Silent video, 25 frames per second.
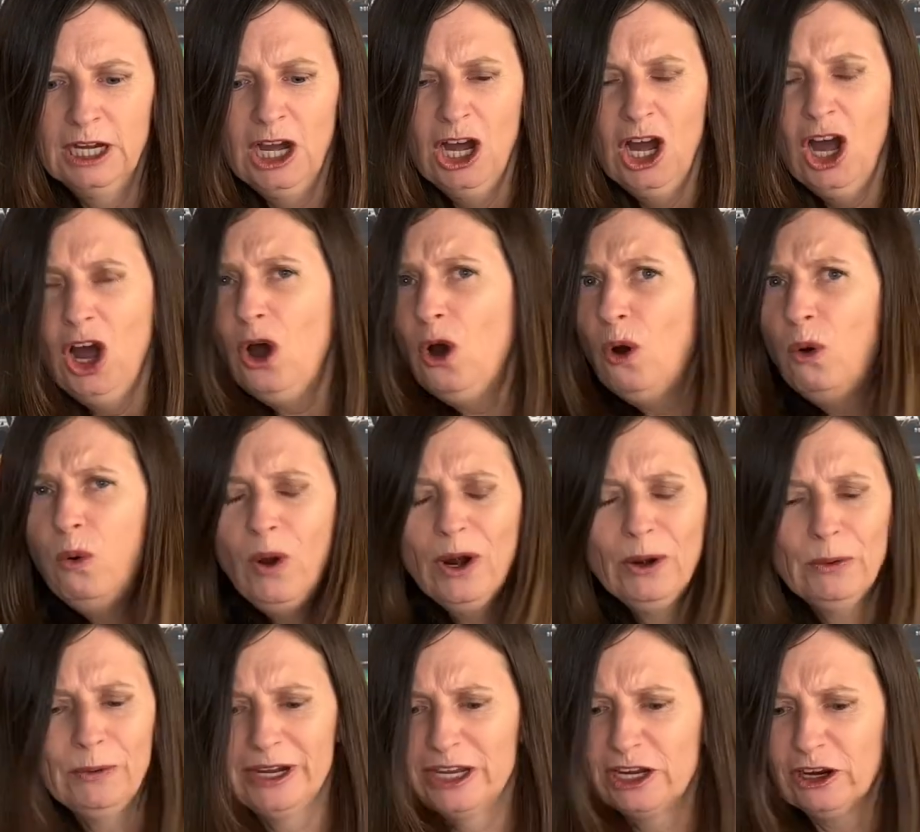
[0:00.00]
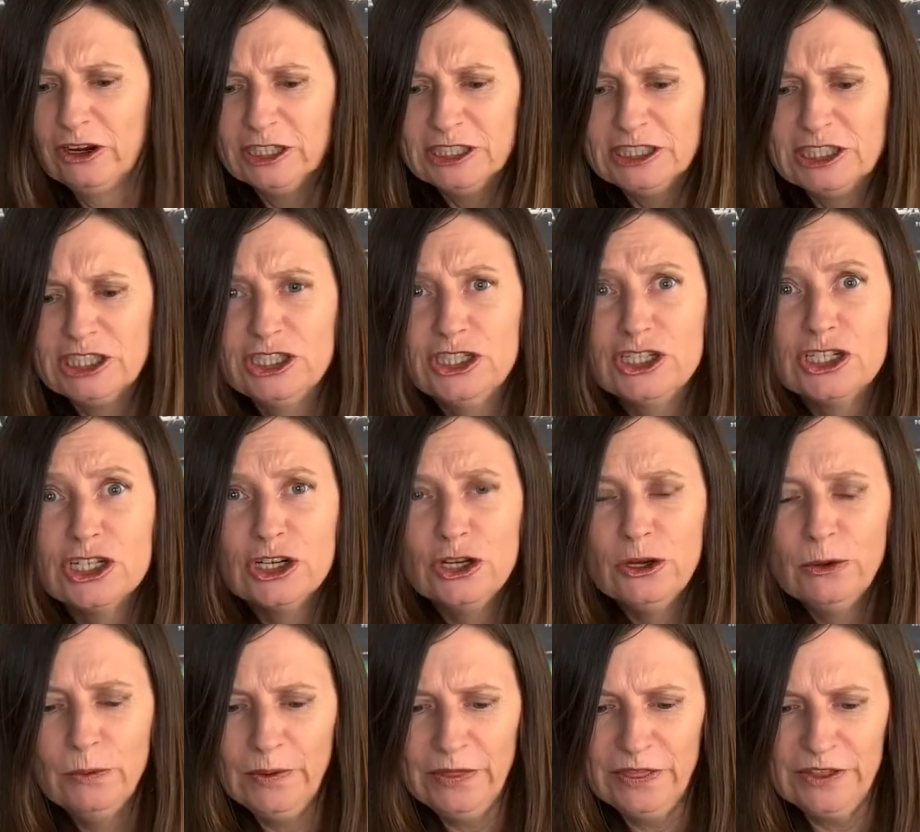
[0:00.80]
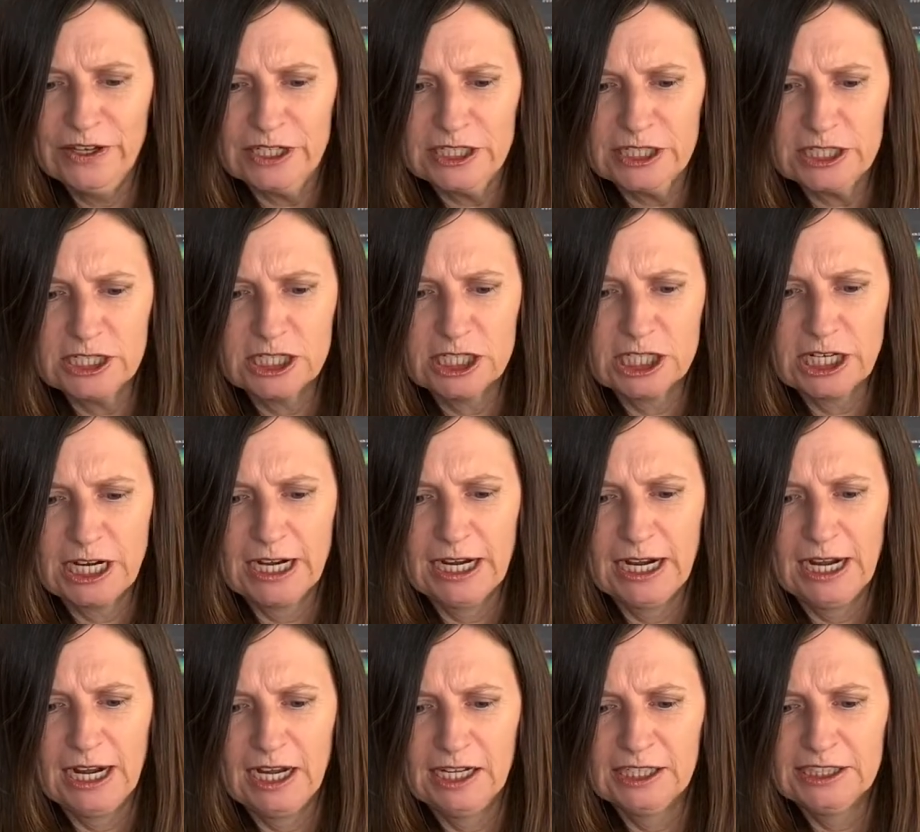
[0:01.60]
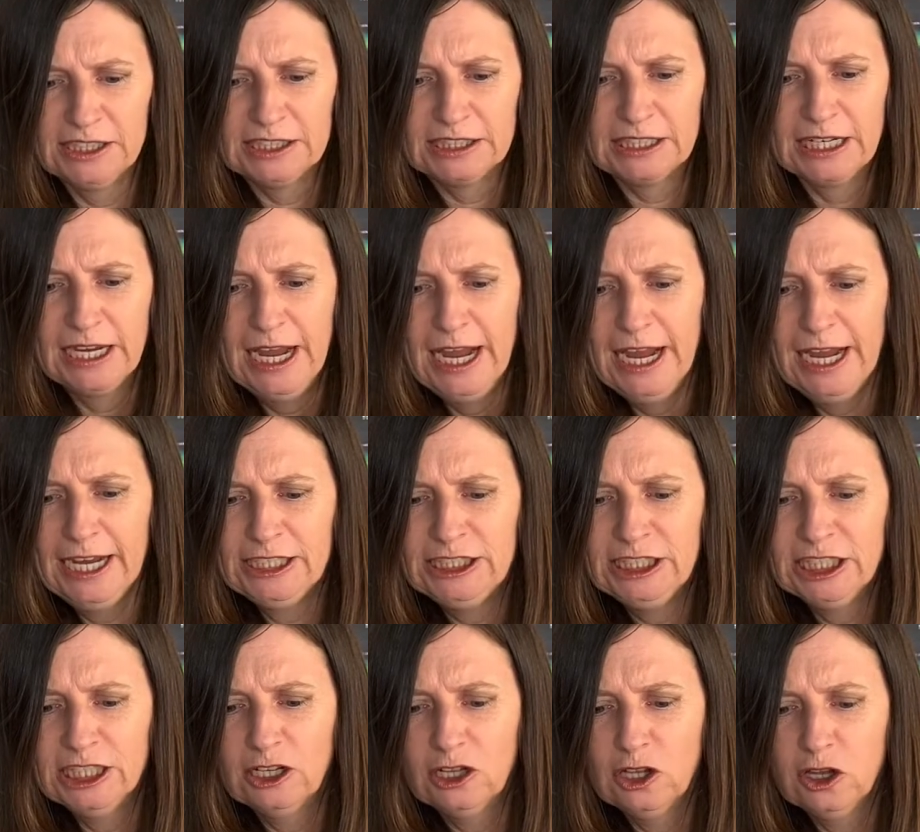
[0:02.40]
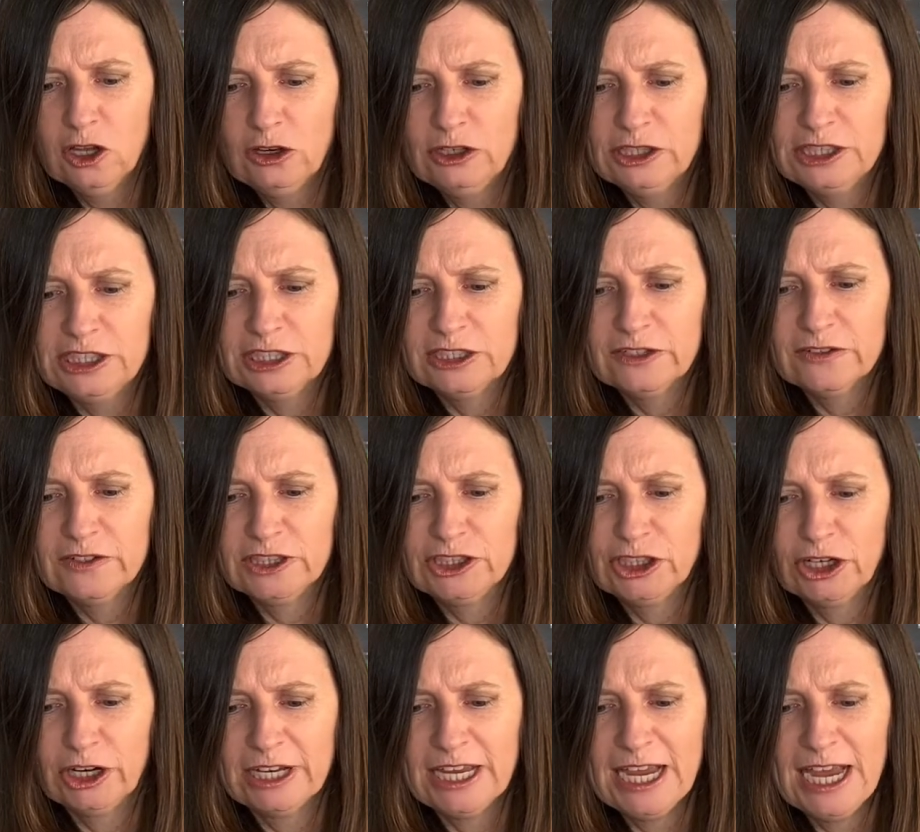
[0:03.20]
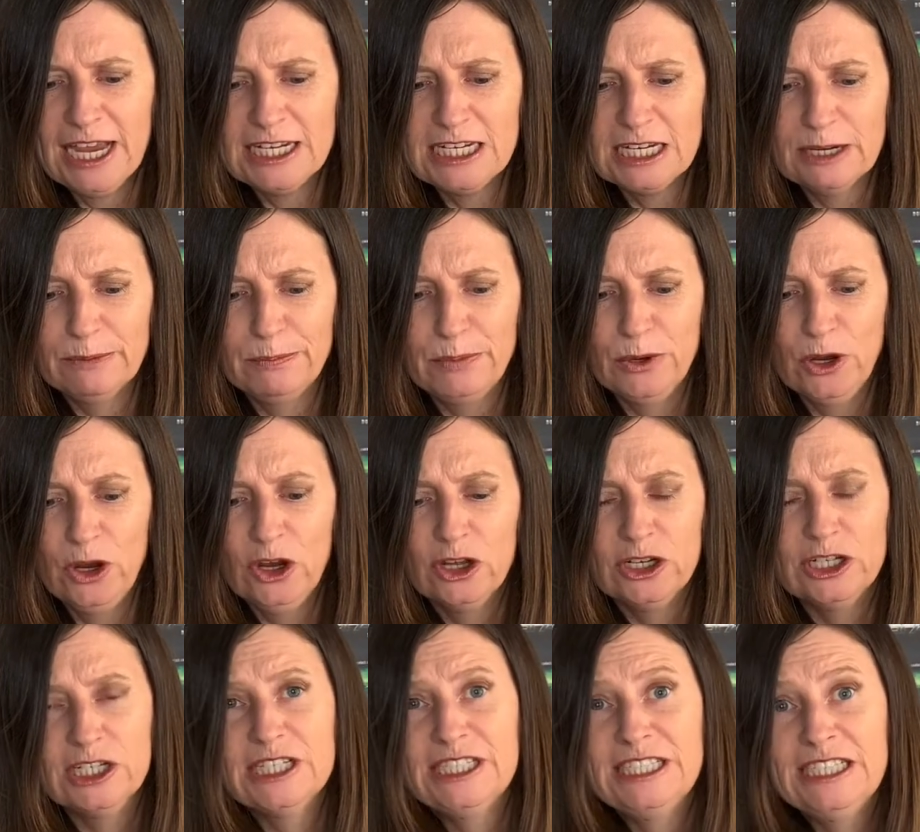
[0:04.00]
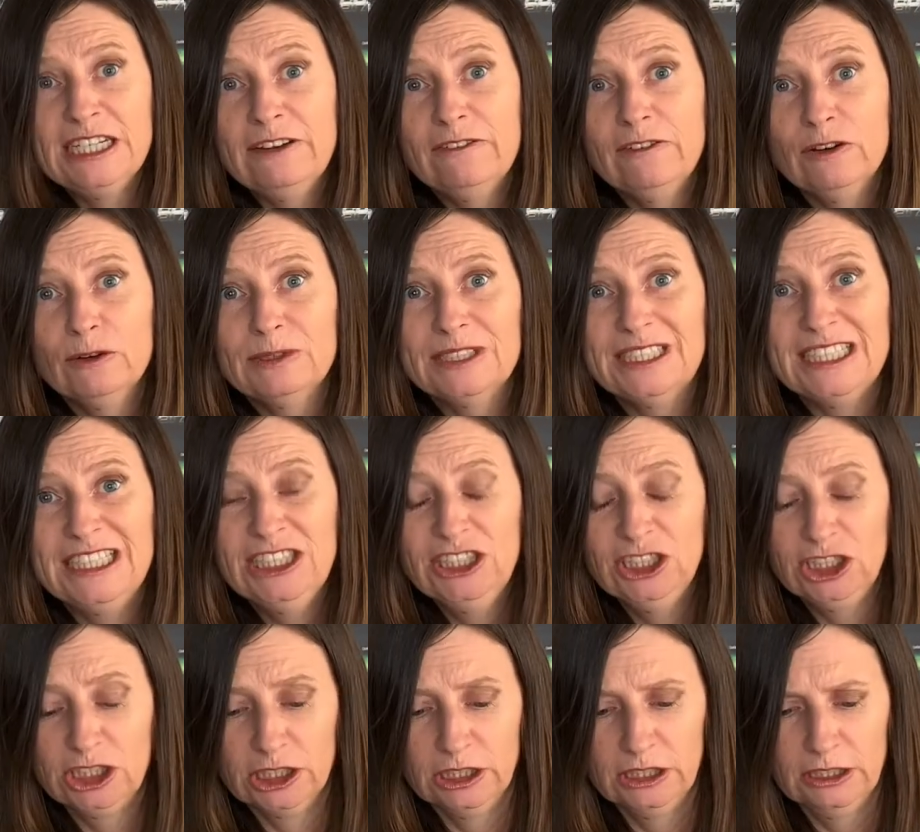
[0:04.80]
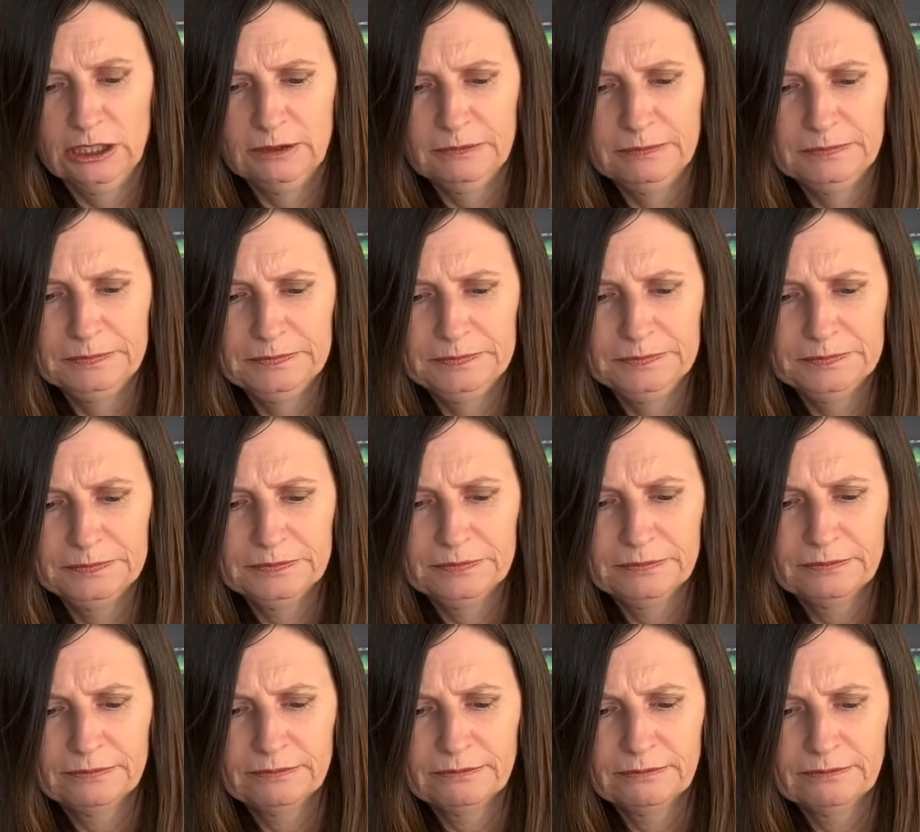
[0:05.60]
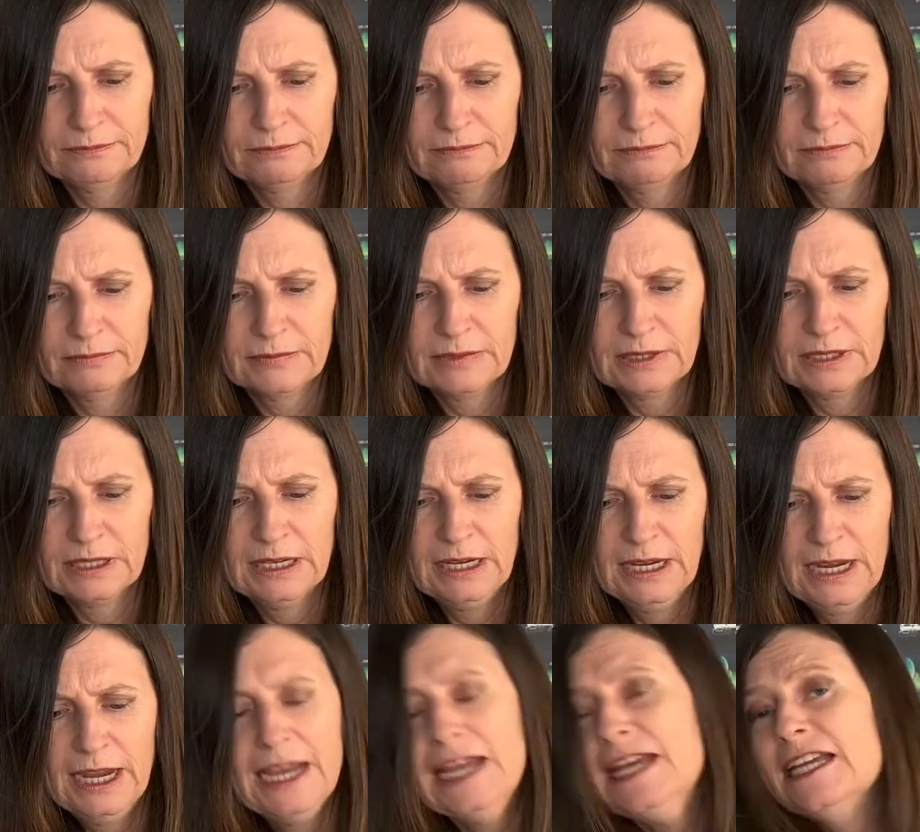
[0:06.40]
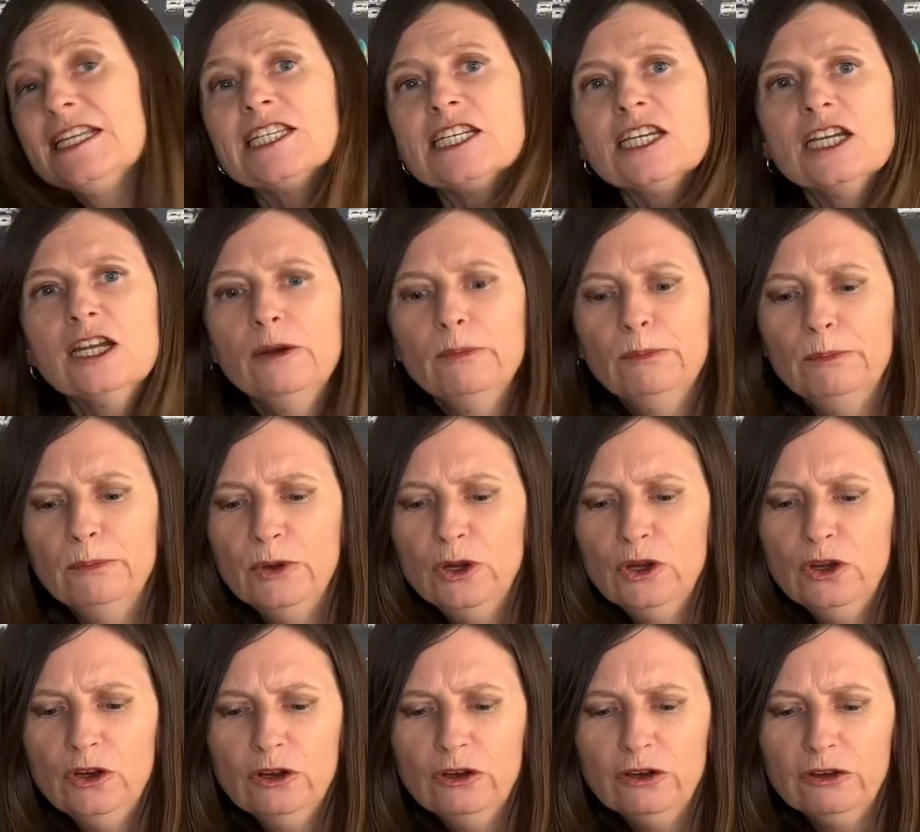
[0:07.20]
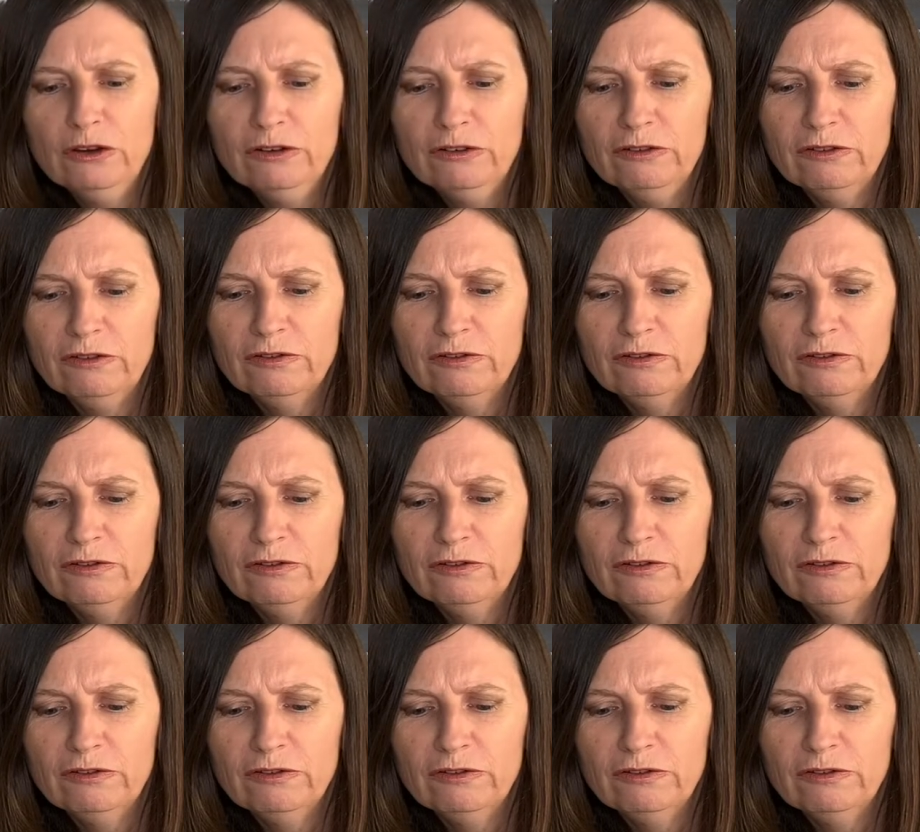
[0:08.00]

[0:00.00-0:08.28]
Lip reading: "Oh, what are we going to do with it?" Jay asked, edging closer to the gigantic bird to see if it was injured. It didn't move,